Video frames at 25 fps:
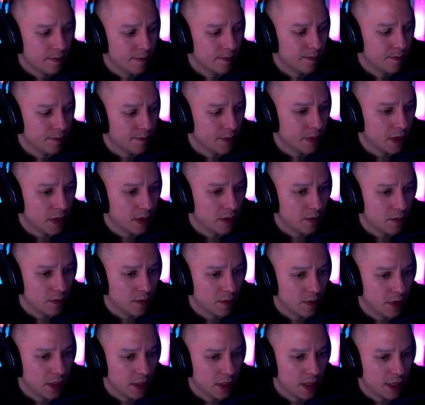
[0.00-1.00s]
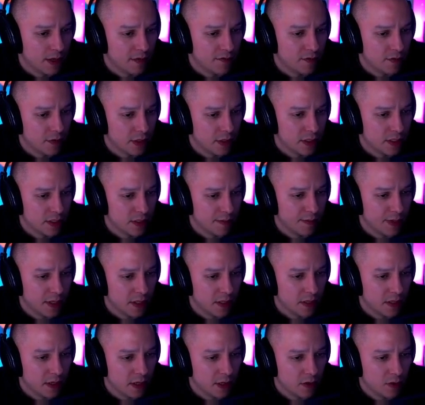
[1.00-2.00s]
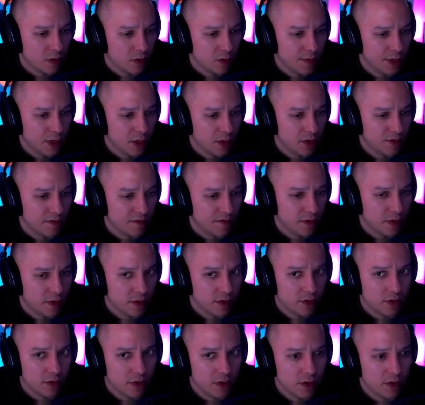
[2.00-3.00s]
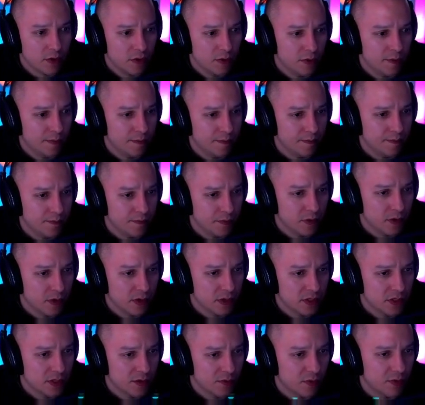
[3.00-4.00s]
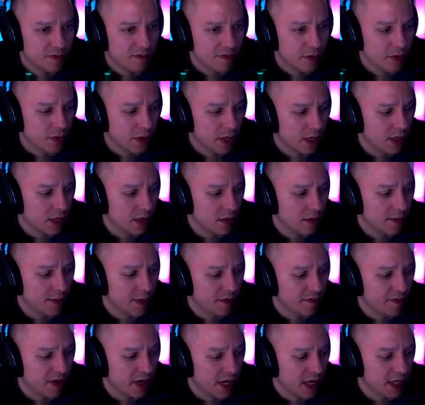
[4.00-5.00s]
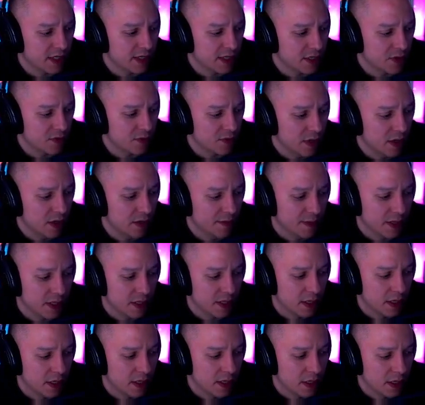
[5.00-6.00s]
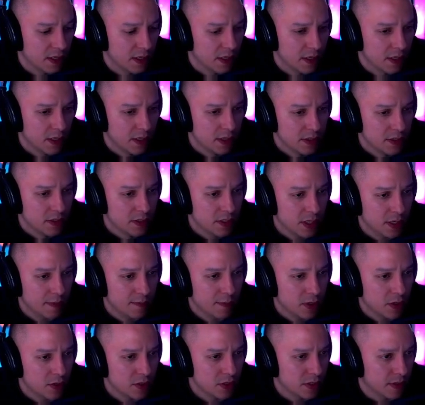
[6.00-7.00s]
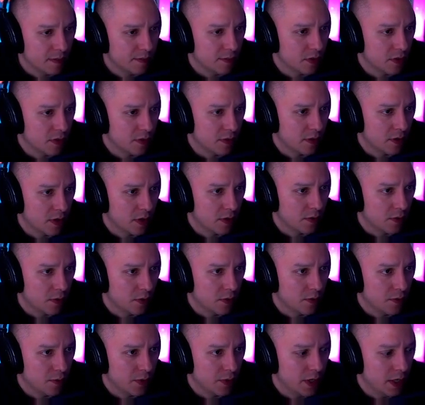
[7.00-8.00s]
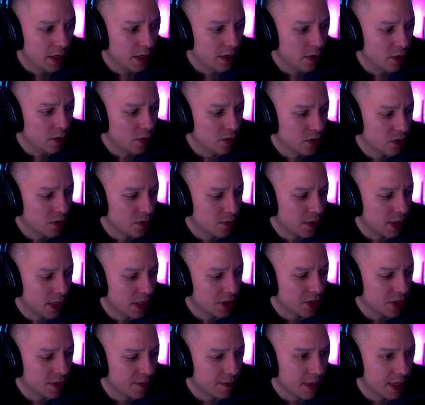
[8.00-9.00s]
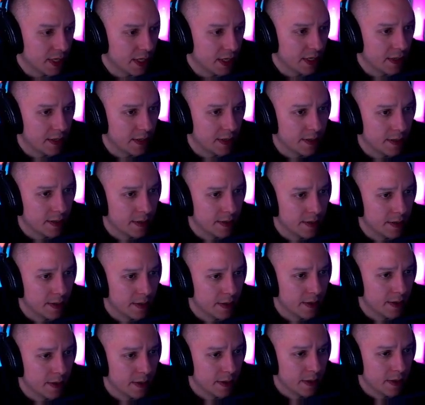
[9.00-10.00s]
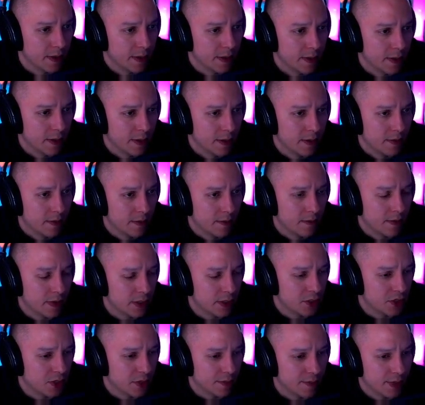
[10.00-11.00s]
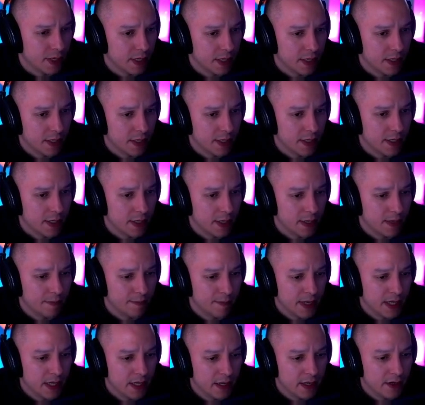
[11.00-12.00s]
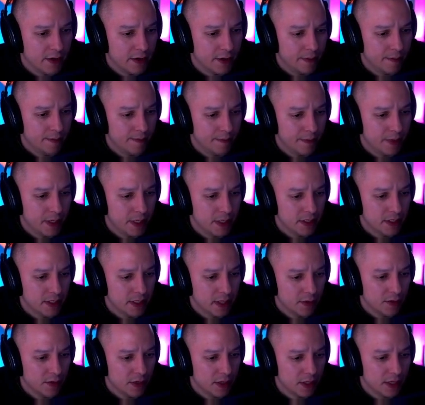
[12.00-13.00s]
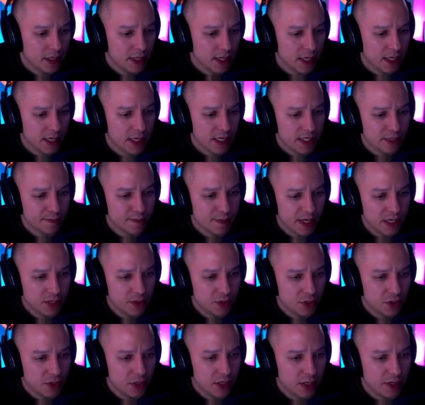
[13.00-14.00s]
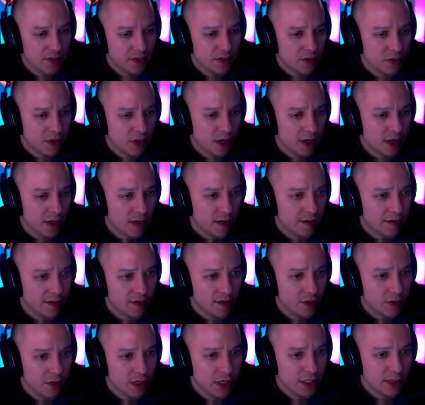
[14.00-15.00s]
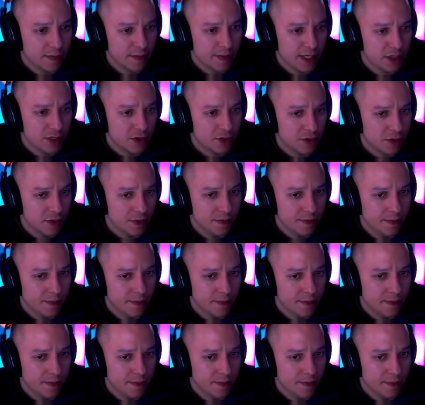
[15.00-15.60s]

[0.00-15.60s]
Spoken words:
Now we have to anticipate that he could be going for an oracle. You can see we're floating a little bit of gas as well, but same concept. No really use rushing my my lair. He's now gonna take an expansion, a 3rd expansion,